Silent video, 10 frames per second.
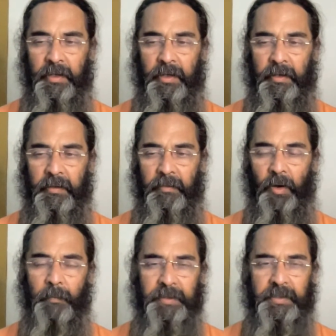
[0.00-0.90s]

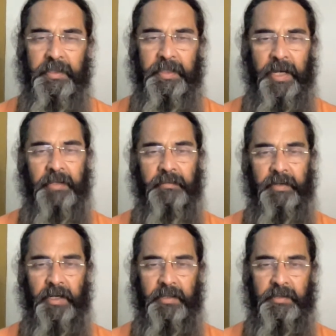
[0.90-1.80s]
opposite kind of
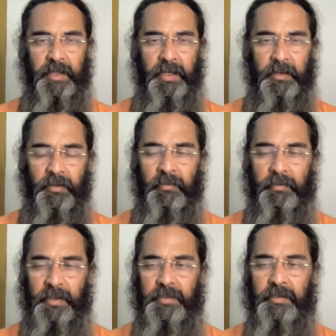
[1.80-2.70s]
an understanding.
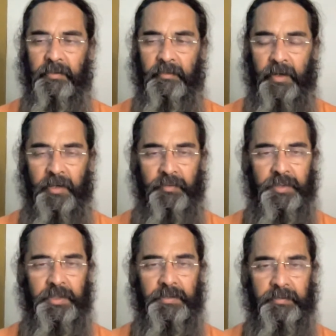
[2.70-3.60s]
No, it's the world
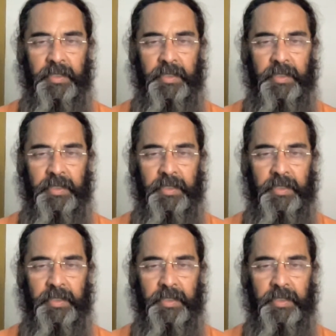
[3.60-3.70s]
which is